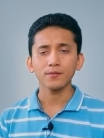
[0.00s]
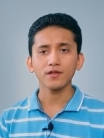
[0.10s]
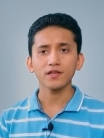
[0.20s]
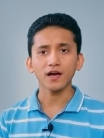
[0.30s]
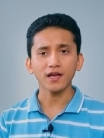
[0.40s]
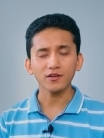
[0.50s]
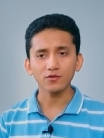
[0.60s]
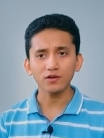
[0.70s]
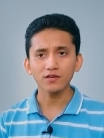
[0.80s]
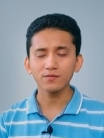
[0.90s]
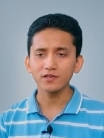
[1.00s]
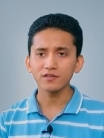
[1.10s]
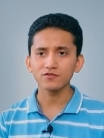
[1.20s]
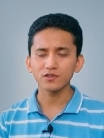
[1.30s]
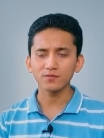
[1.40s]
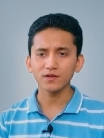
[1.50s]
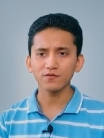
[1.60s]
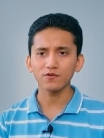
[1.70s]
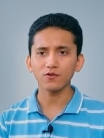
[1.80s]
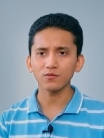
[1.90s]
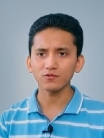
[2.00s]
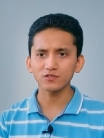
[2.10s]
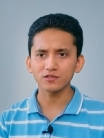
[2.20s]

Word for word: But I had already been in treatment for almost